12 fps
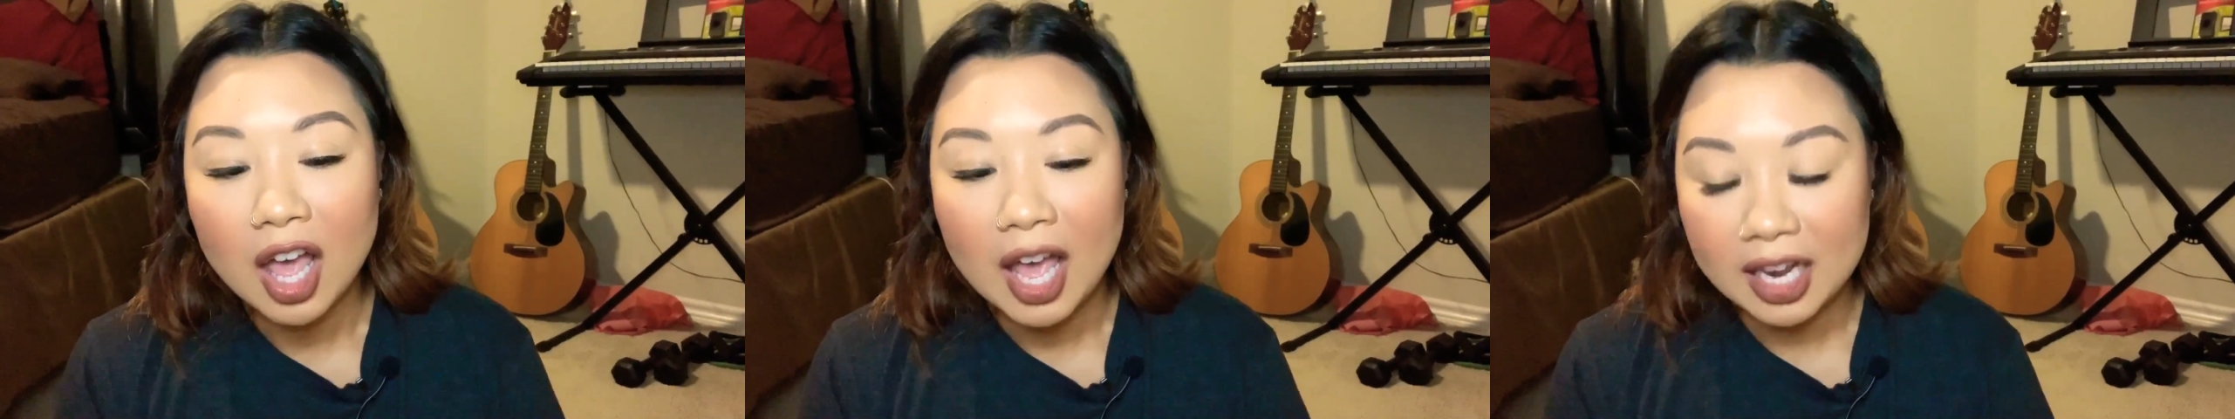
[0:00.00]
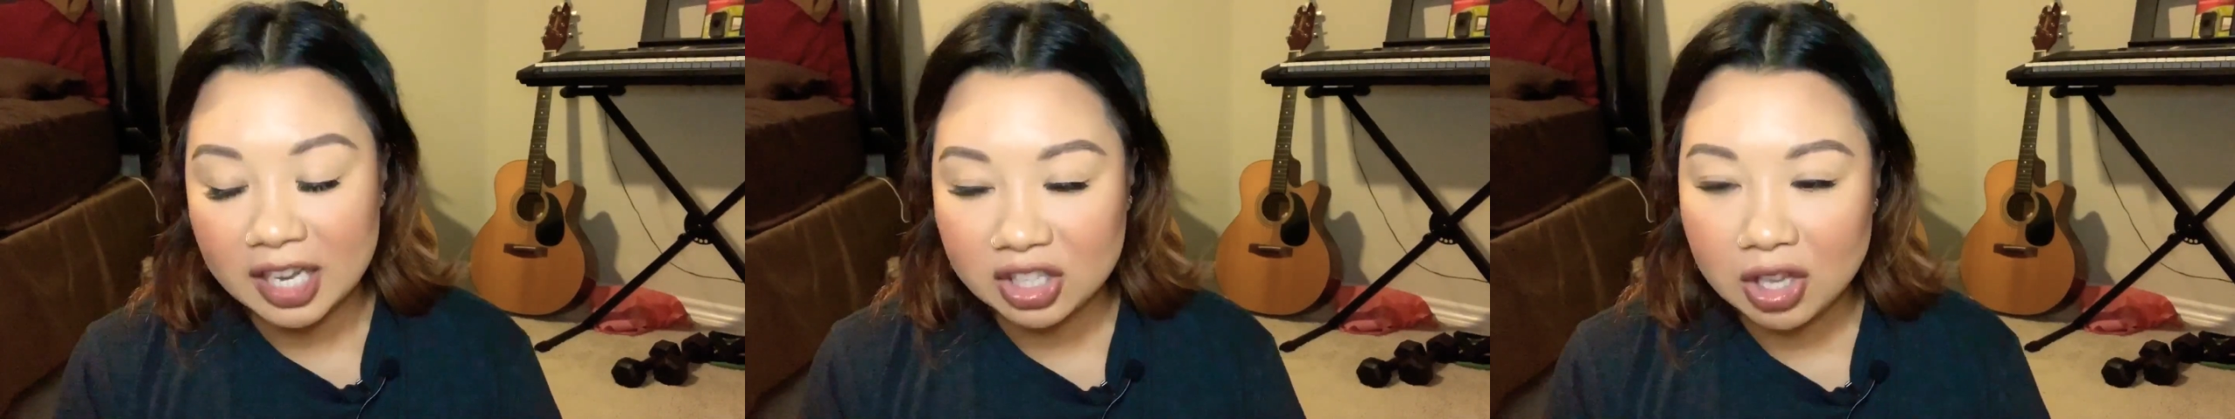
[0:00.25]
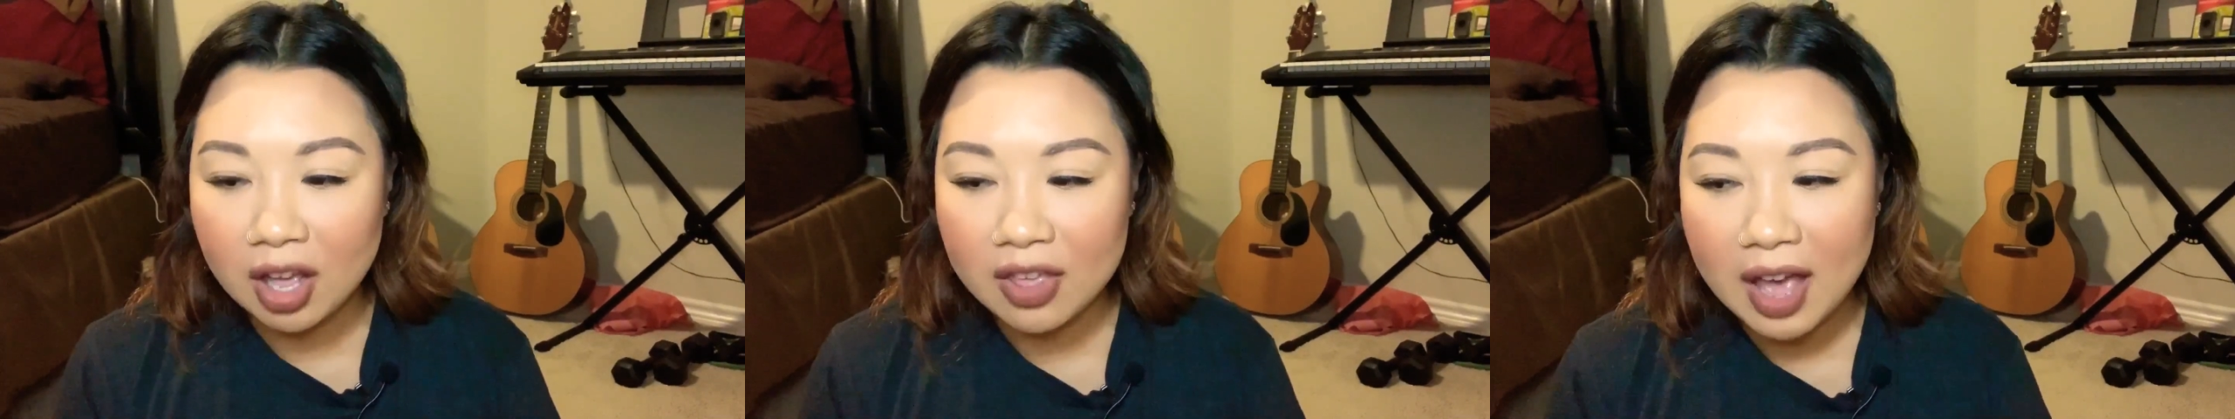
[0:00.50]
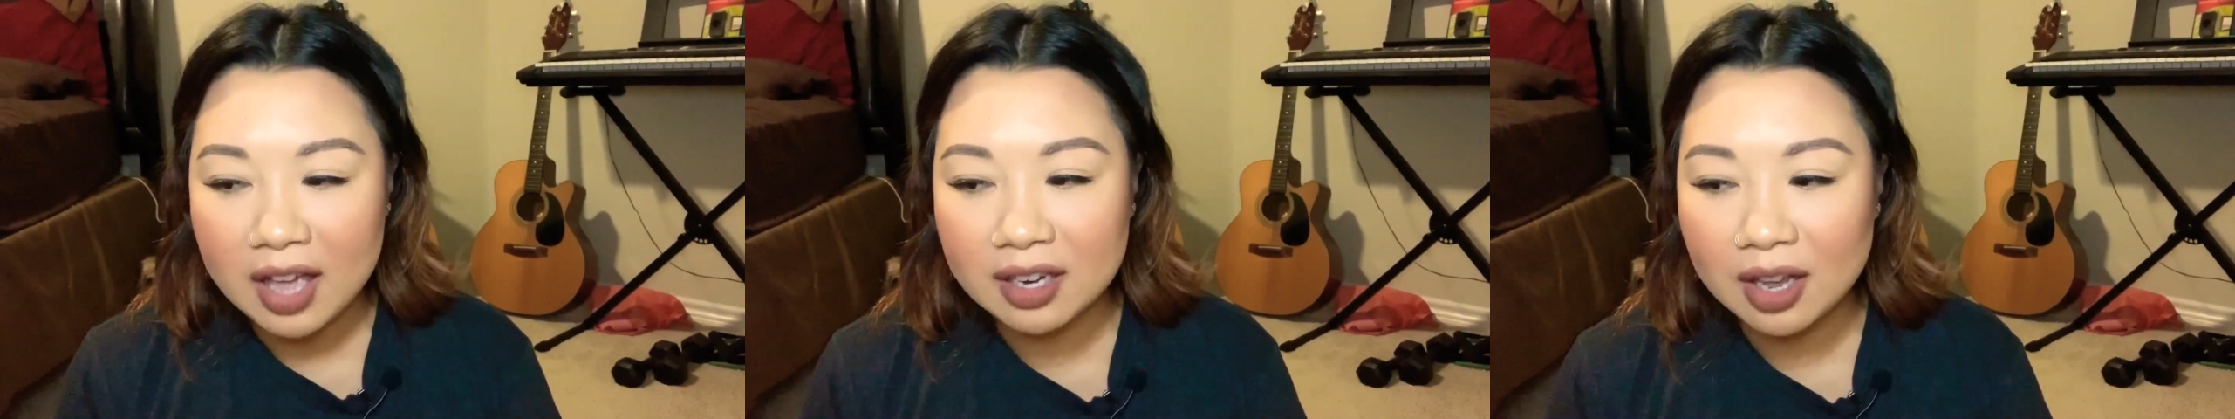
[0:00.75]
And I saw
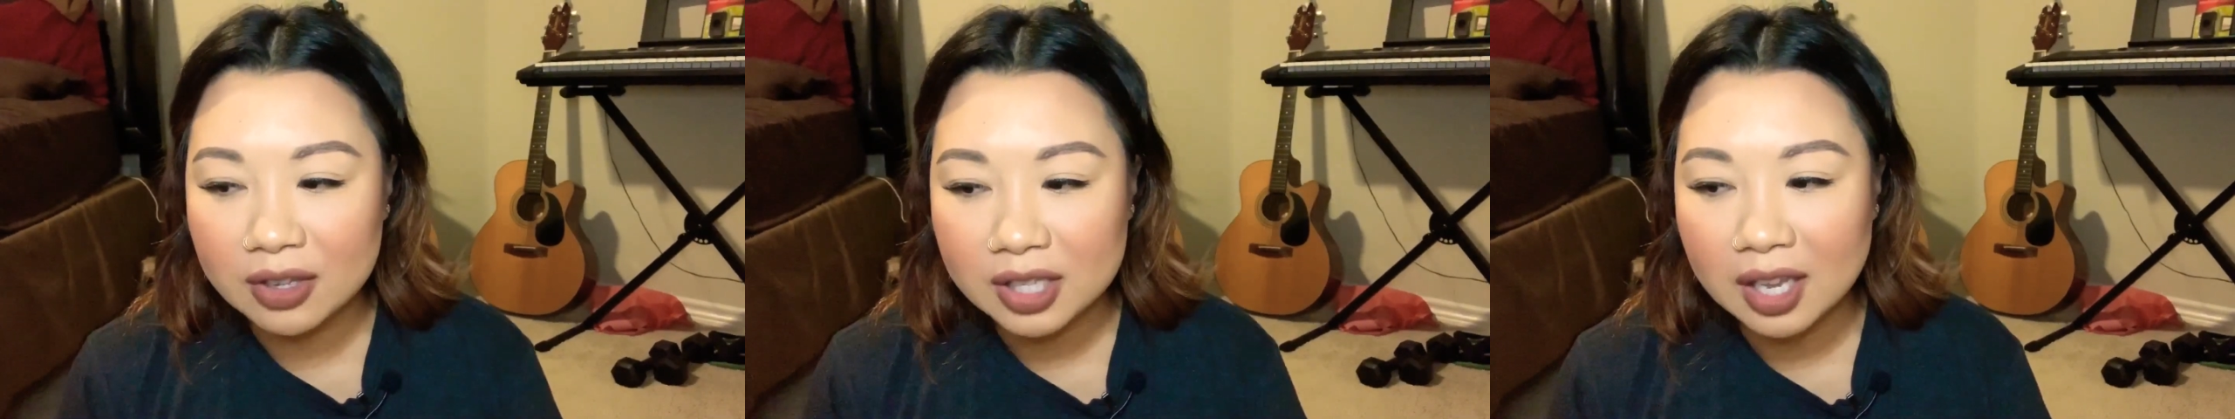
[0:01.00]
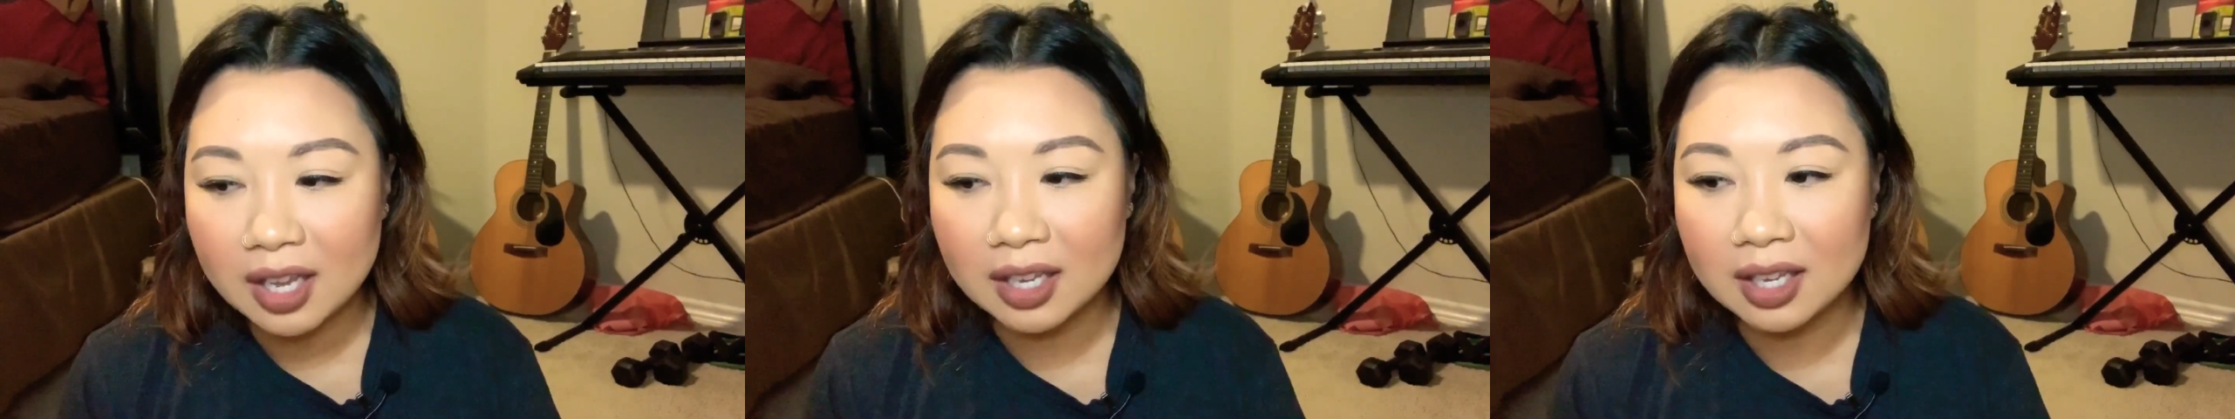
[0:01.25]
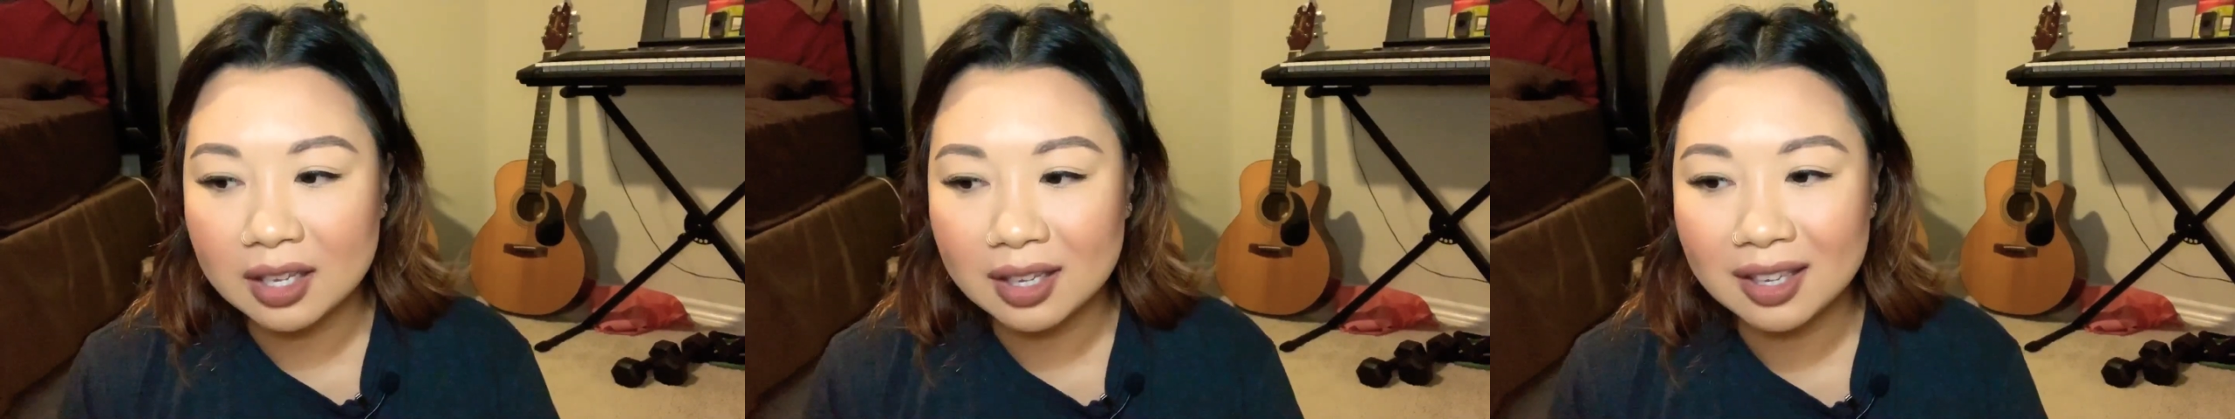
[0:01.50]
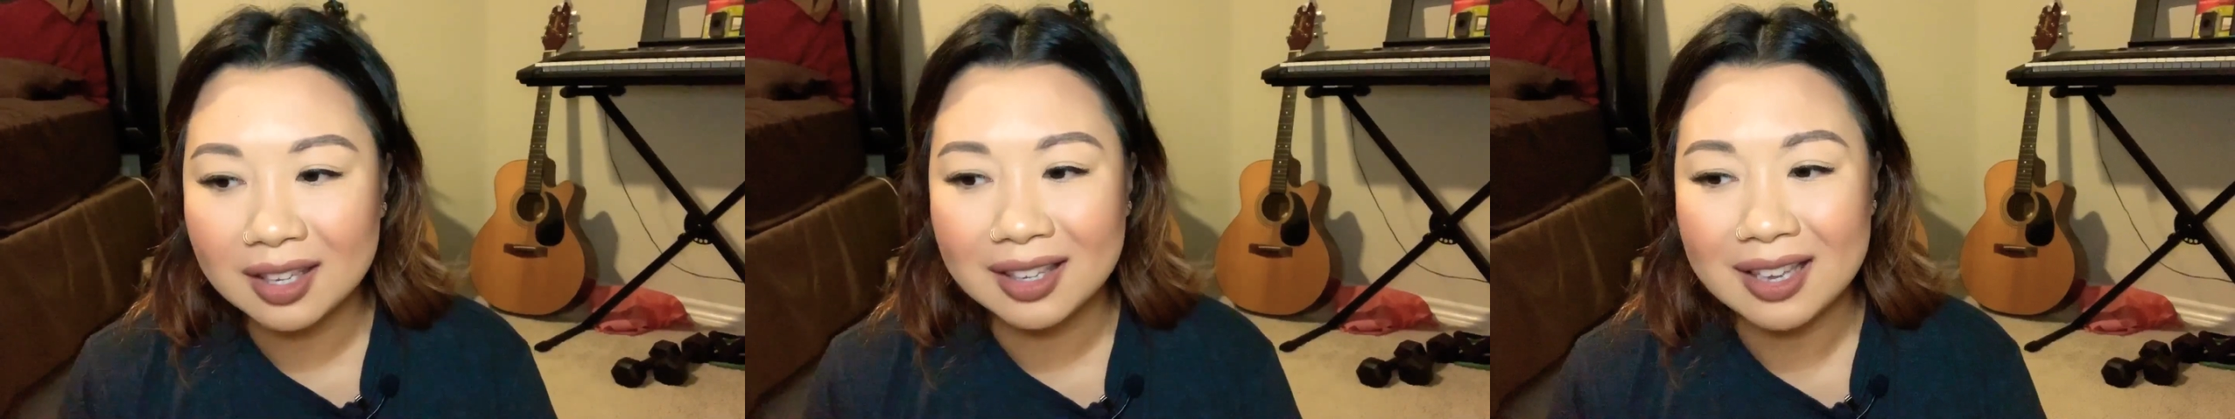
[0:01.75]
that and I was like,
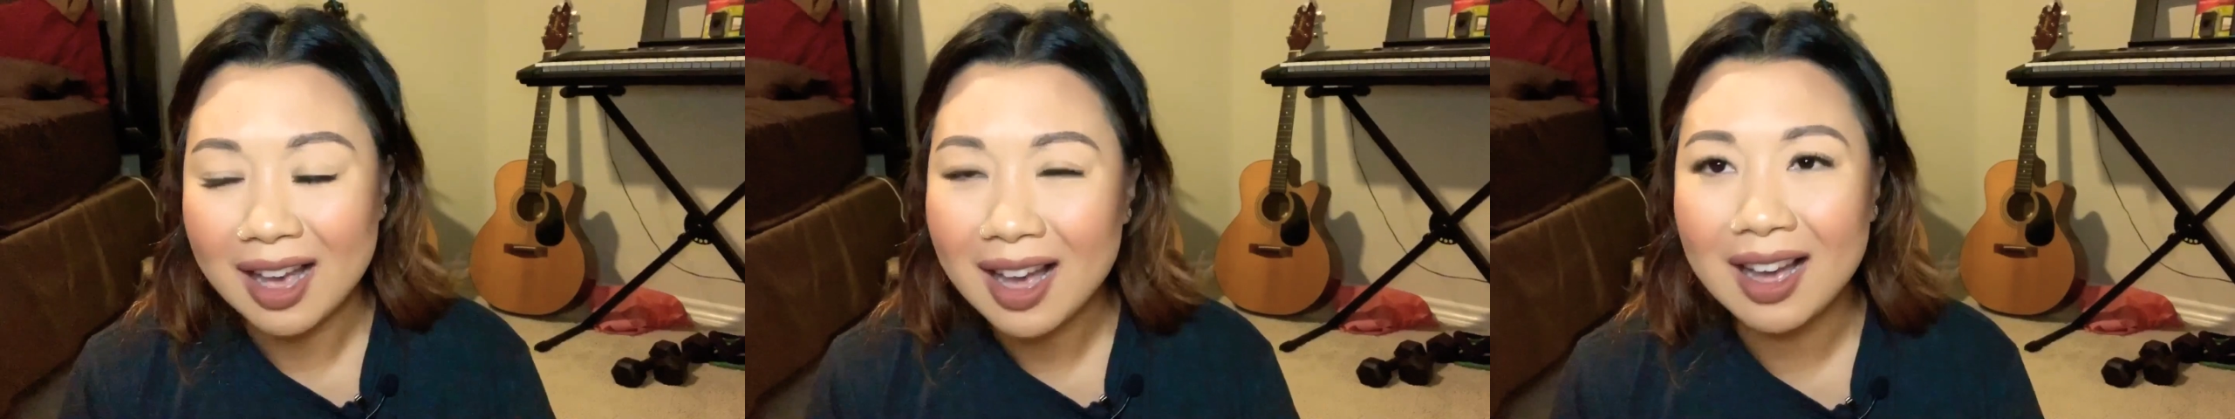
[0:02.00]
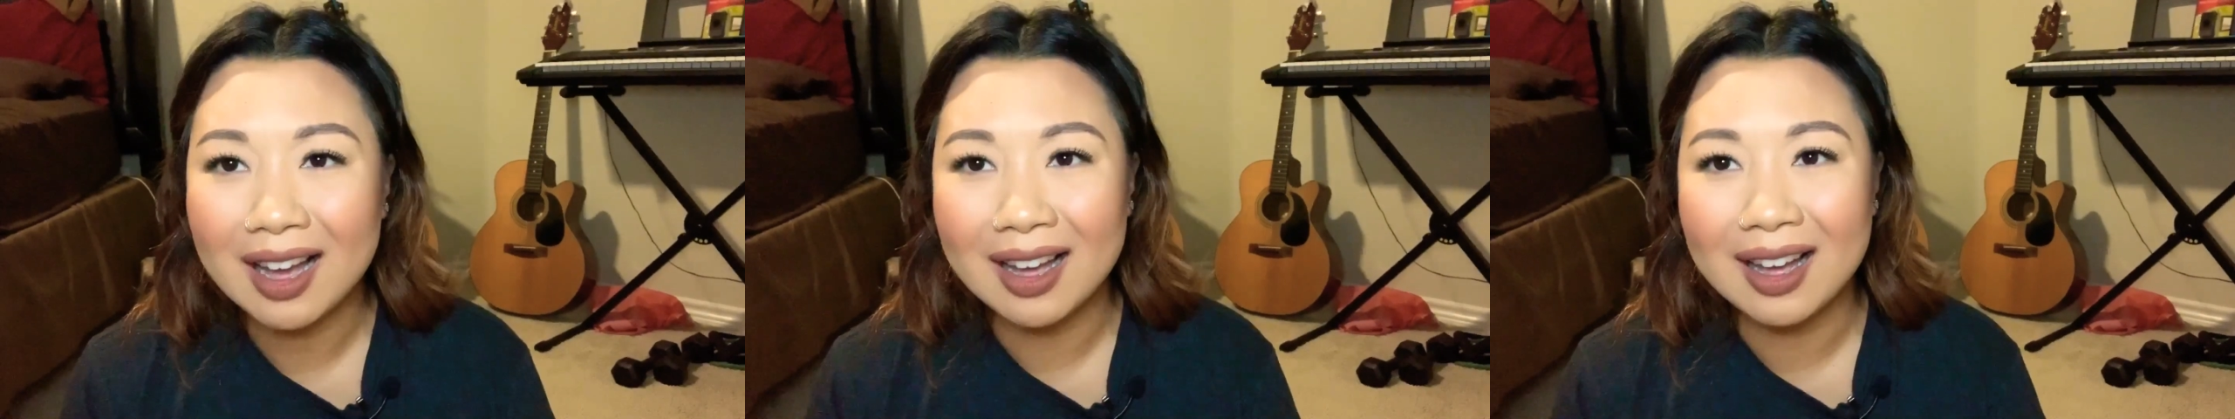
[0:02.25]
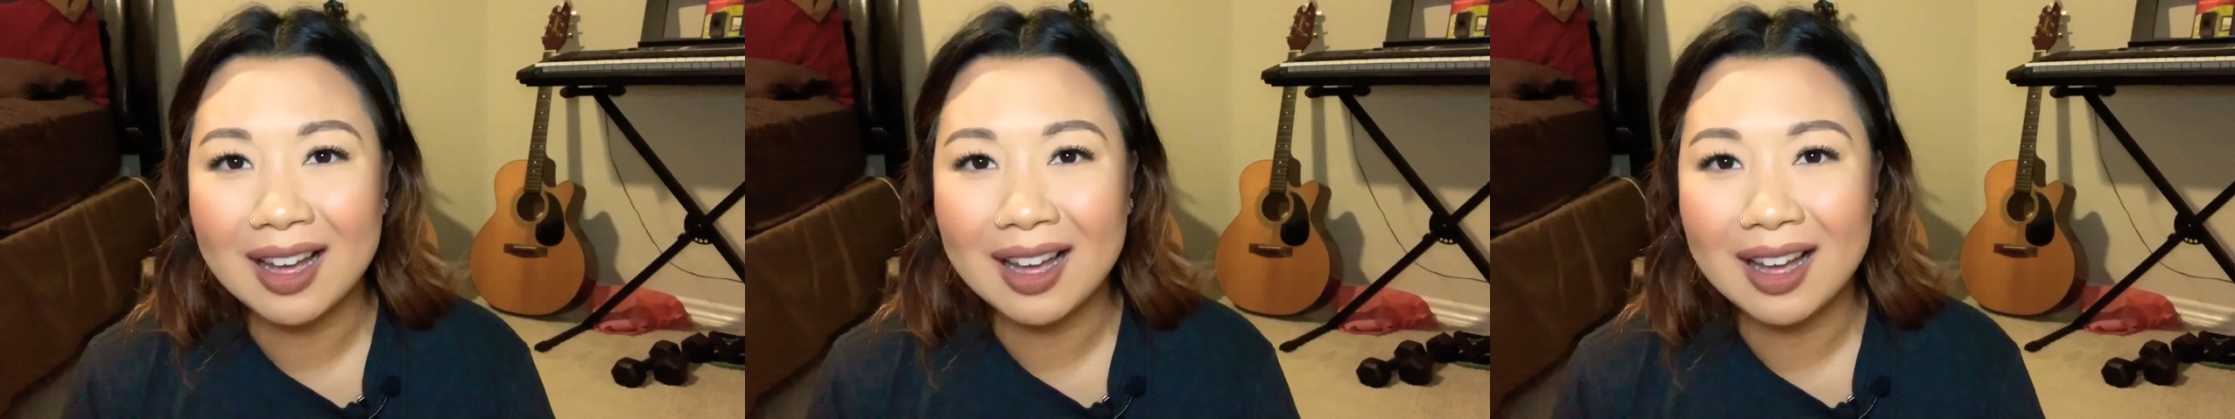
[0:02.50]
yeah,